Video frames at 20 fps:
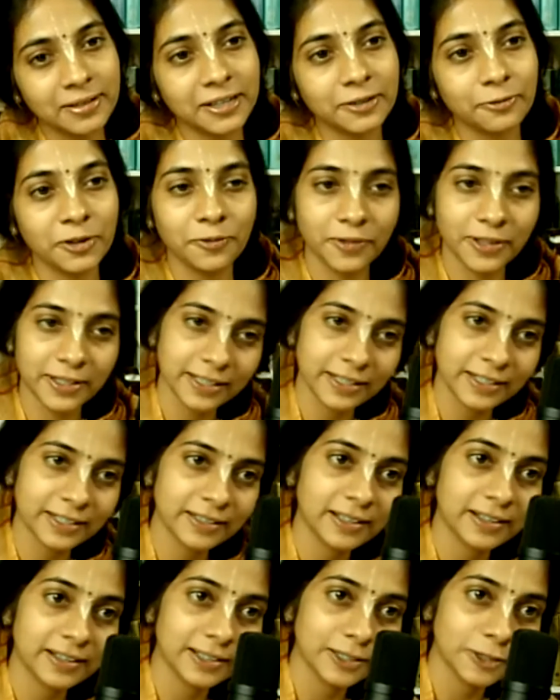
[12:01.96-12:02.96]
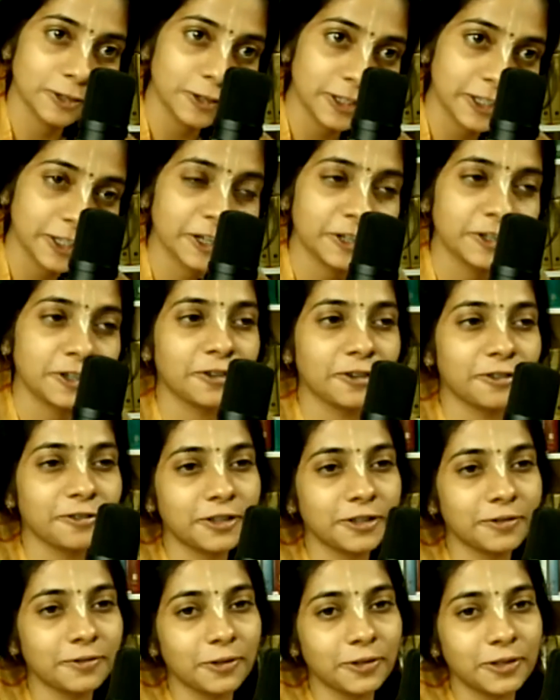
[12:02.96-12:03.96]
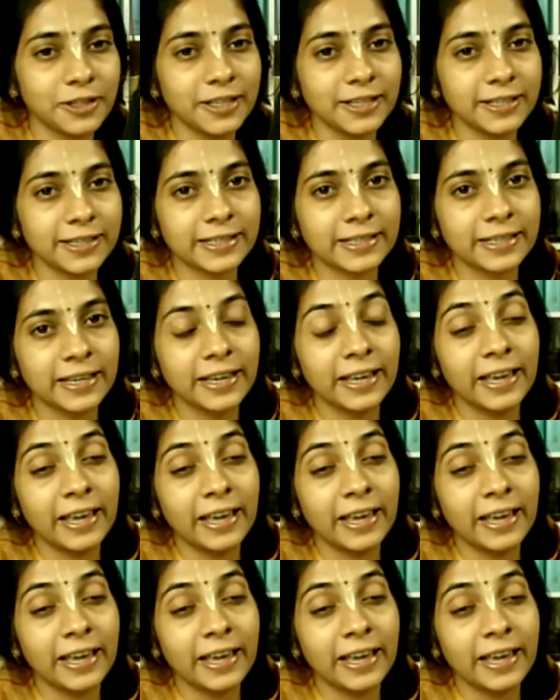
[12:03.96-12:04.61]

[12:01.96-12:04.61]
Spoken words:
that we visit in the association of devotees,